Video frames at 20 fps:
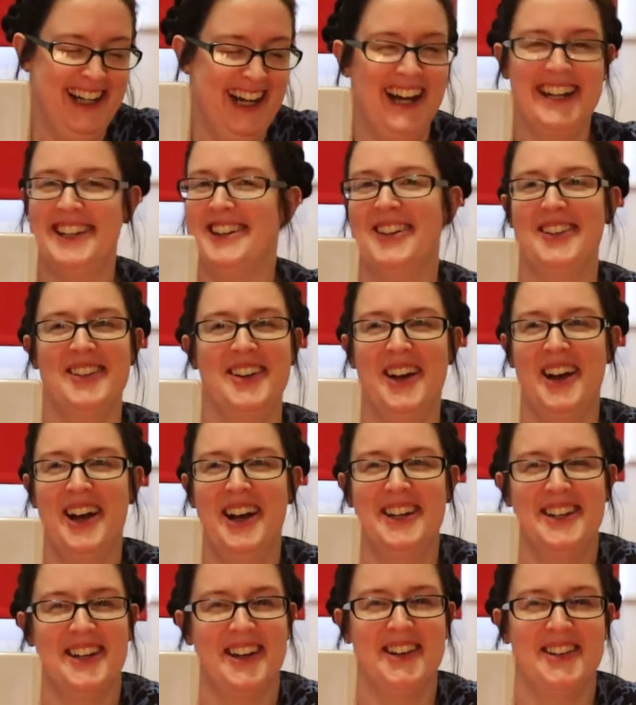I don't
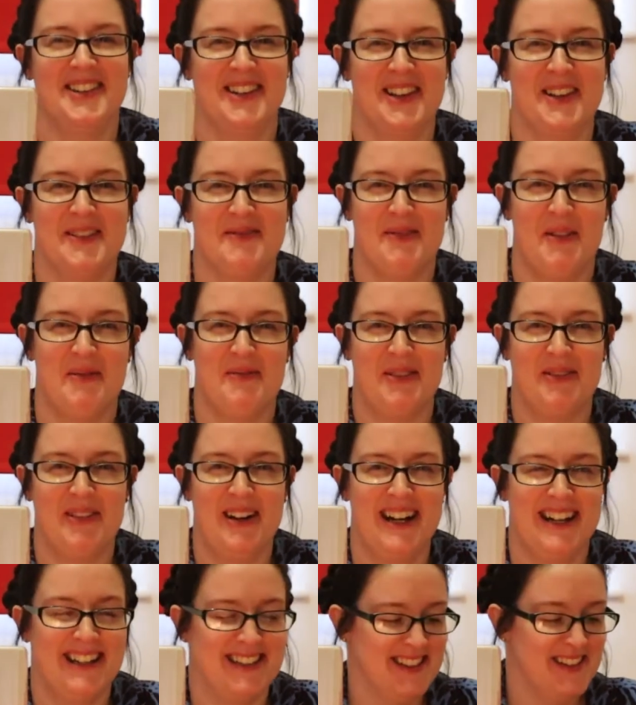know the proper
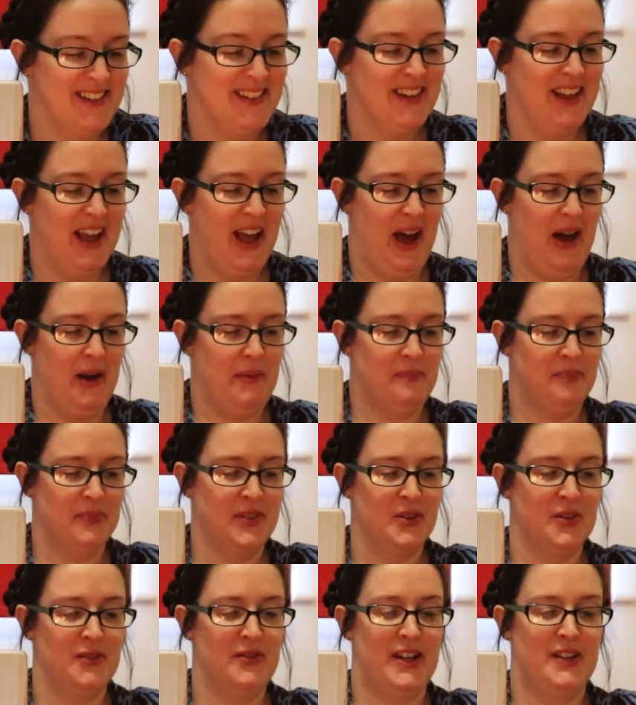words,
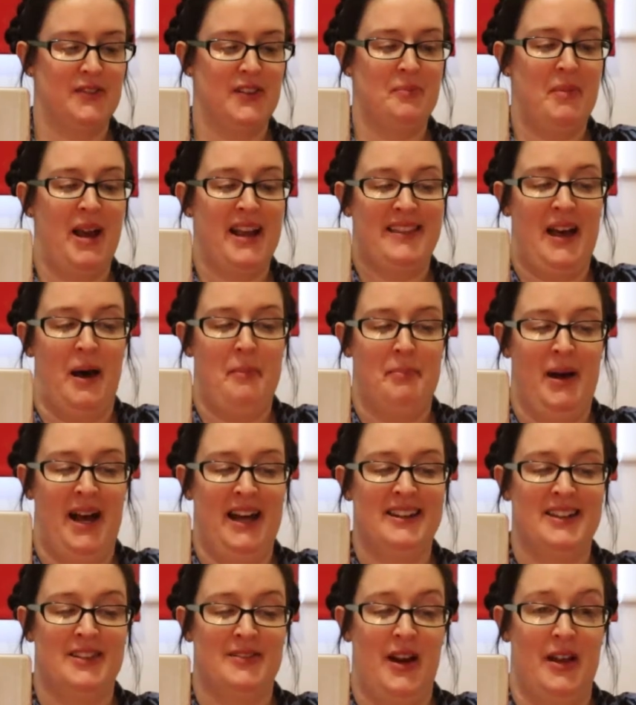to effectively make that
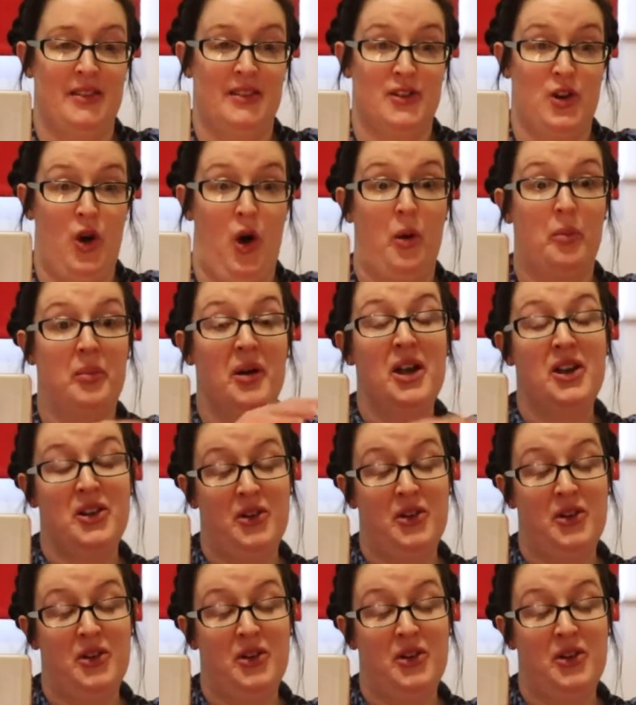band around the top,